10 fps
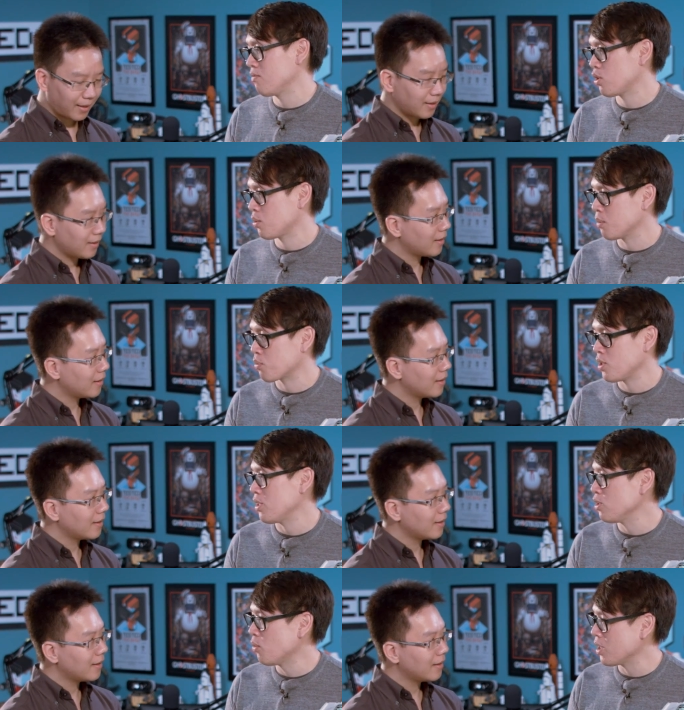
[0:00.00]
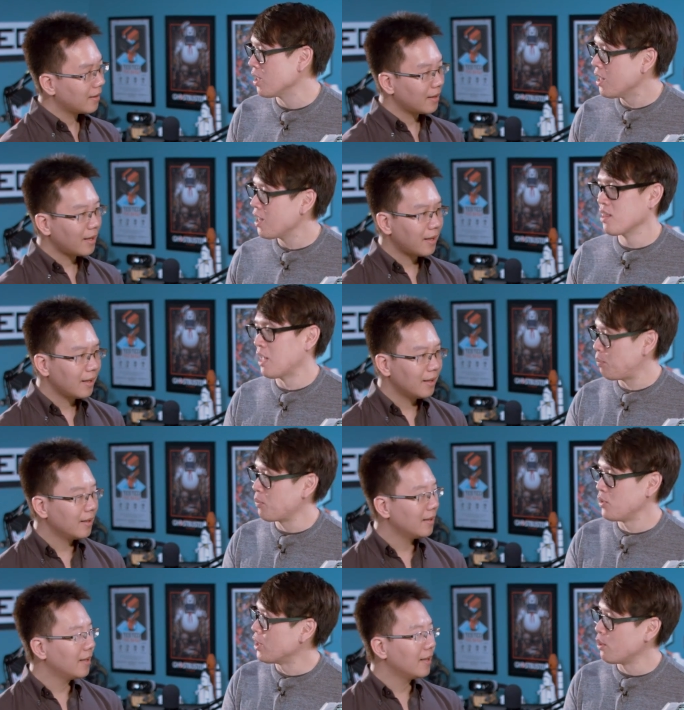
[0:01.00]
Speaker 1: of the 3D printed, or you want to let
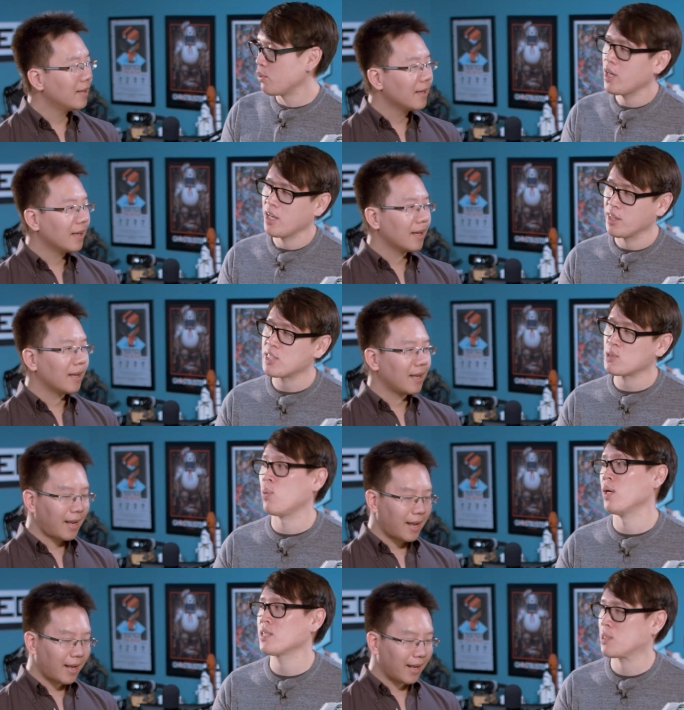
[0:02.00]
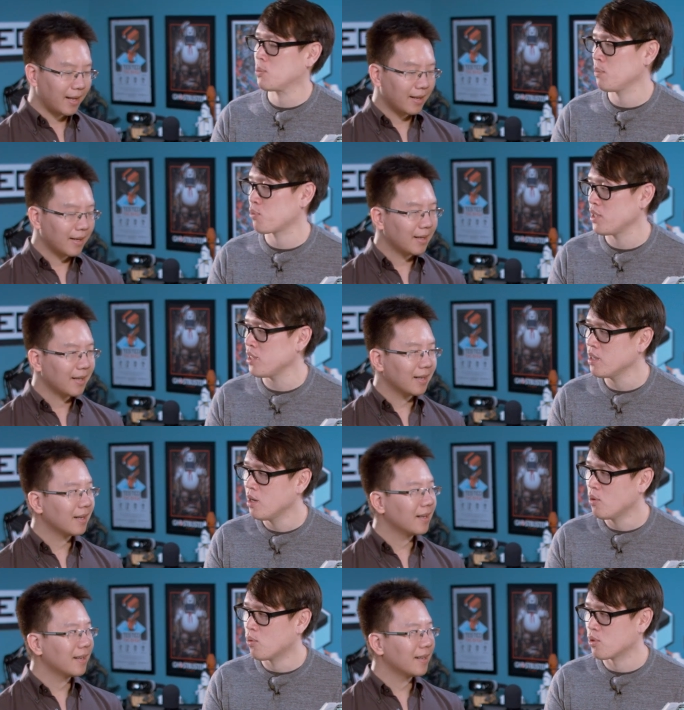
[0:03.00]
people know, hey, this was 3D printed,
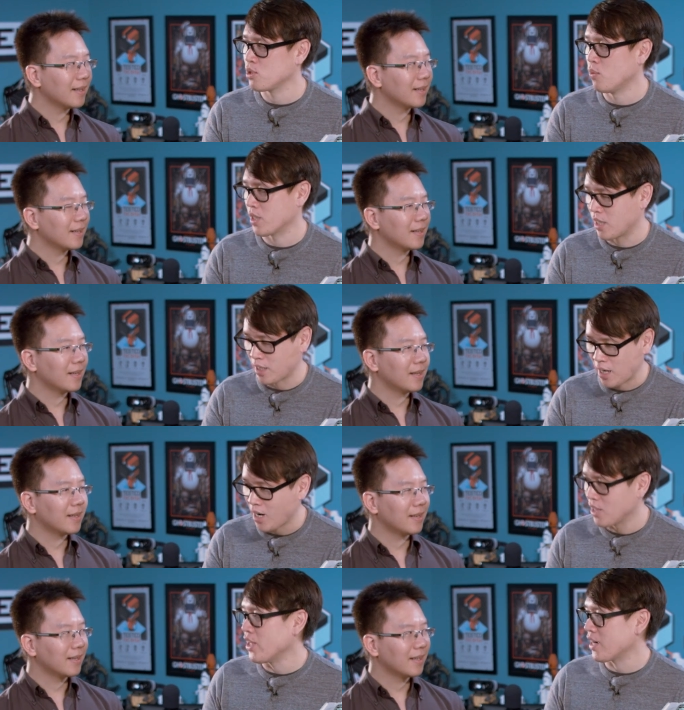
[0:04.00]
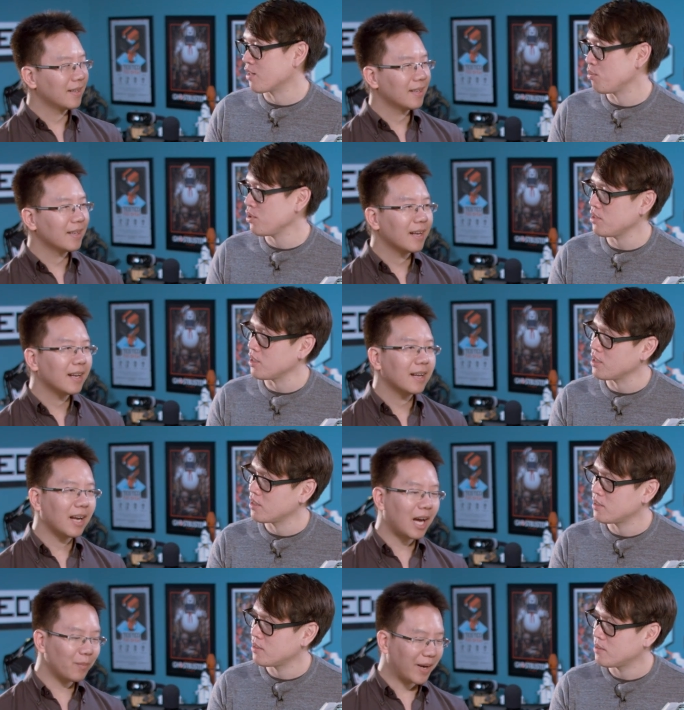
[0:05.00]
or do you want to kind of hide that completely?
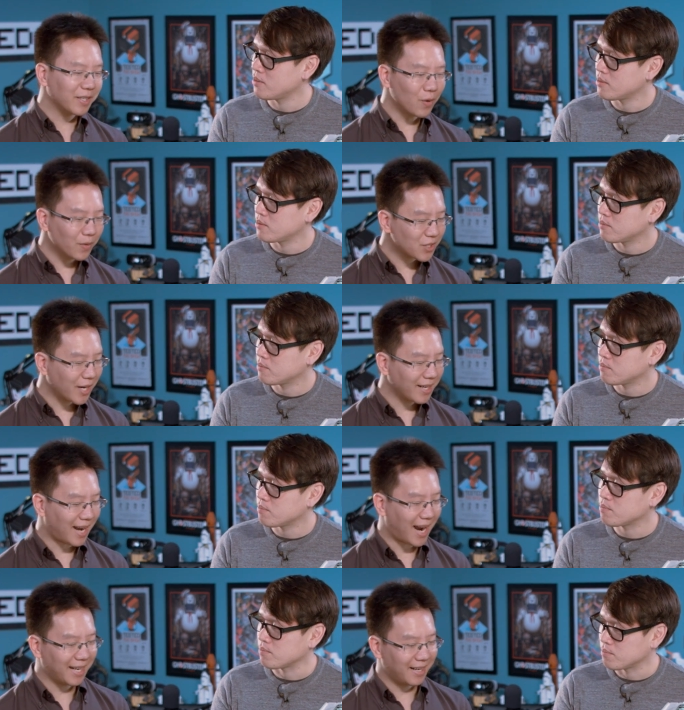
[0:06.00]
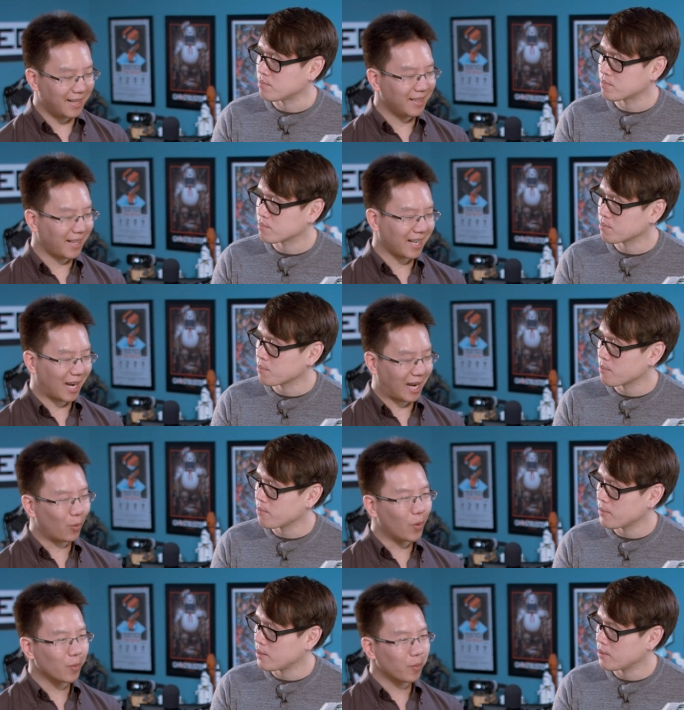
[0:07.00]
Speaker 2: Um, I don't try to hide it, and like I
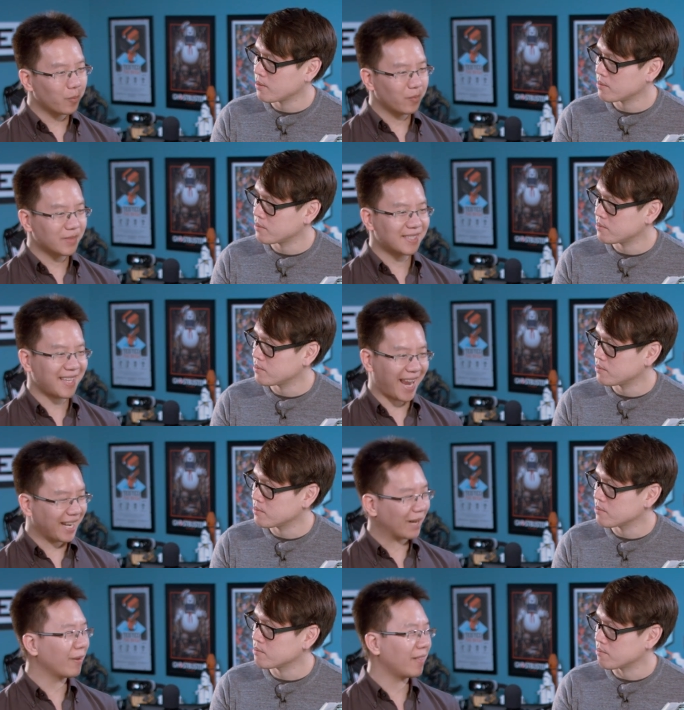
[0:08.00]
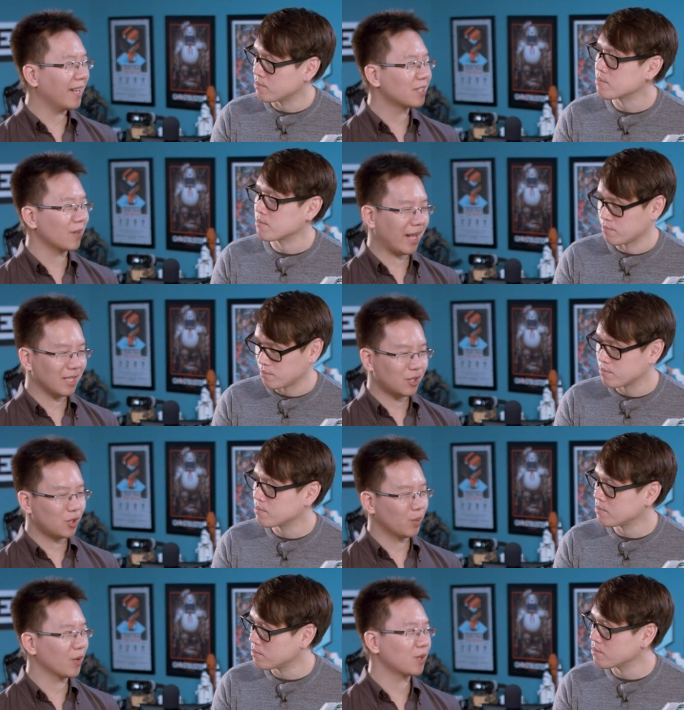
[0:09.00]
won't sand everything so that it's
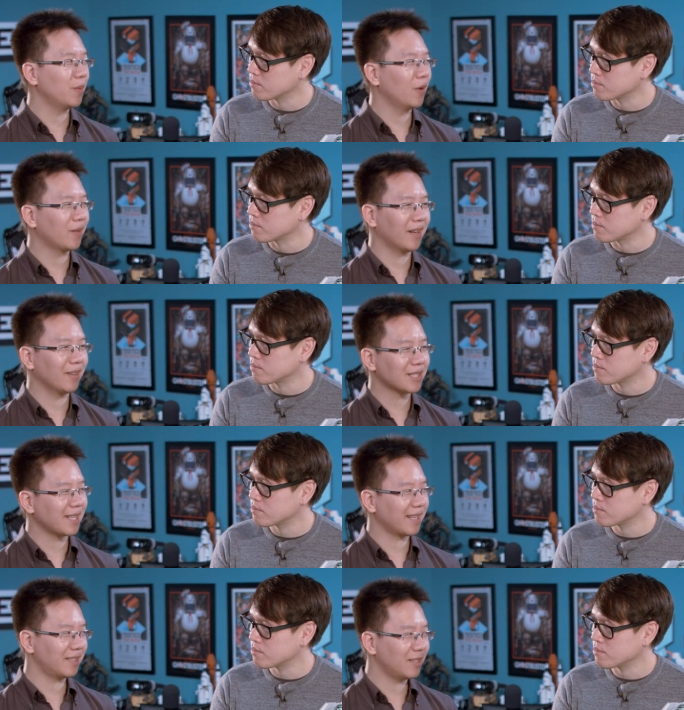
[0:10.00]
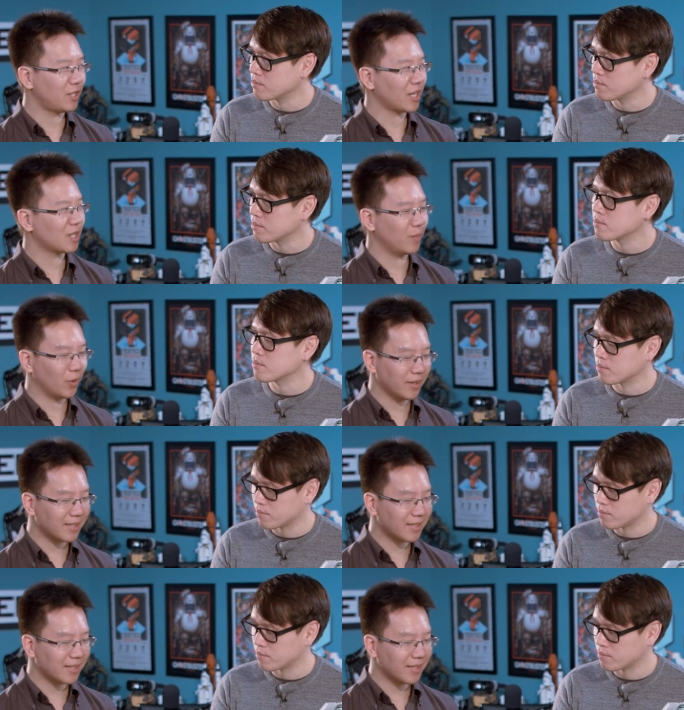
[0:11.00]
super smooth and it looks like it's injection molded,